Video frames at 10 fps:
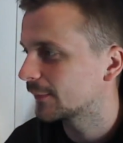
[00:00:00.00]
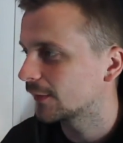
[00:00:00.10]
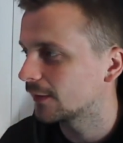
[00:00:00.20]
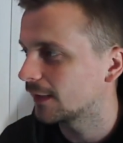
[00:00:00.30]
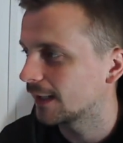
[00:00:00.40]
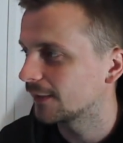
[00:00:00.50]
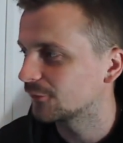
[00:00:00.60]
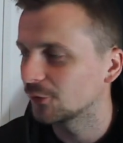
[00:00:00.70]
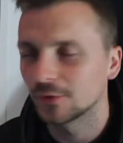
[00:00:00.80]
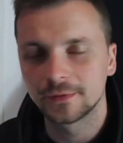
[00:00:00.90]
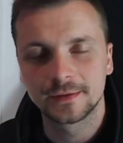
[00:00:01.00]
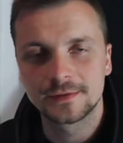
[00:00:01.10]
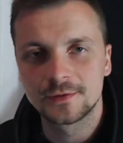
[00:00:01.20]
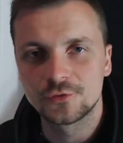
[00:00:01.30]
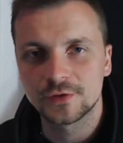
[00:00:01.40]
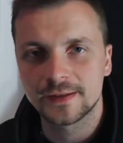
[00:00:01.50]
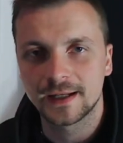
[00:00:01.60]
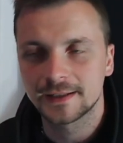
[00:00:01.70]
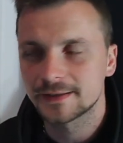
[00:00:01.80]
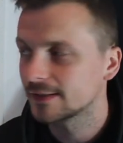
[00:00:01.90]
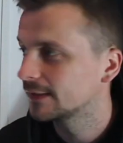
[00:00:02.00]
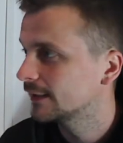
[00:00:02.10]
So I have done just that.